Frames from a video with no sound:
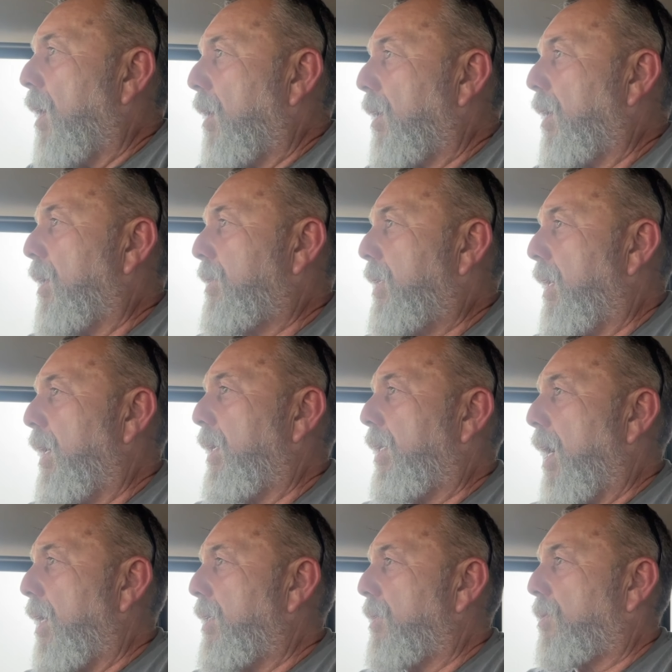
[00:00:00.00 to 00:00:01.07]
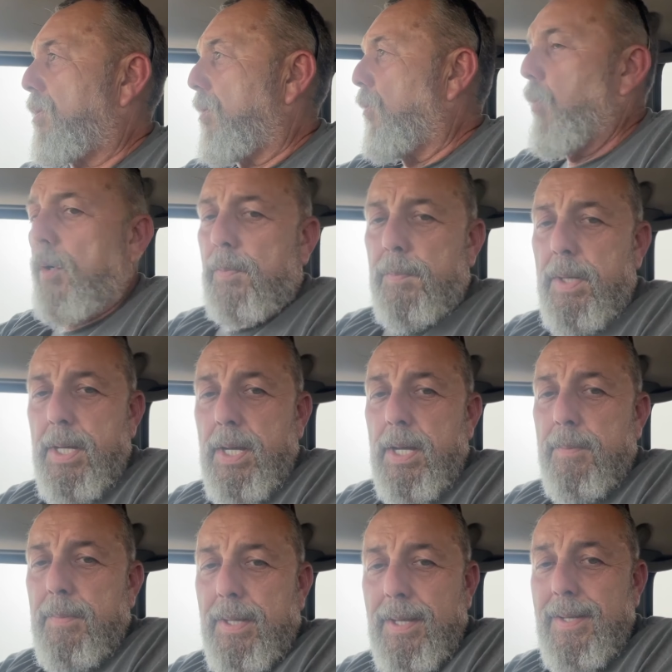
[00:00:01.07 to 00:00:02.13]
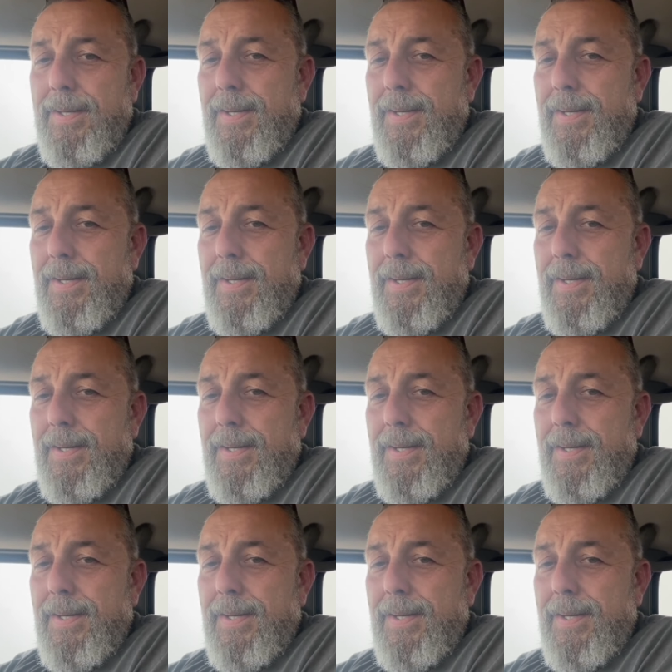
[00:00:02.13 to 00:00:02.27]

can tell you, God just woke me up, man.